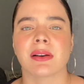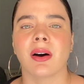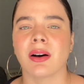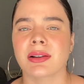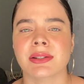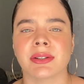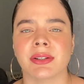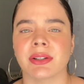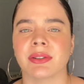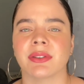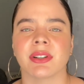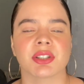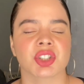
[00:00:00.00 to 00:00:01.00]
altered
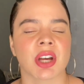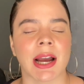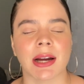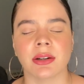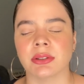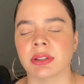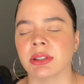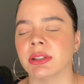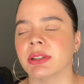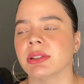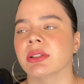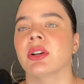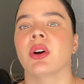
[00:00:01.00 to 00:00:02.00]
their
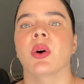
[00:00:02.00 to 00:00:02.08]
childhood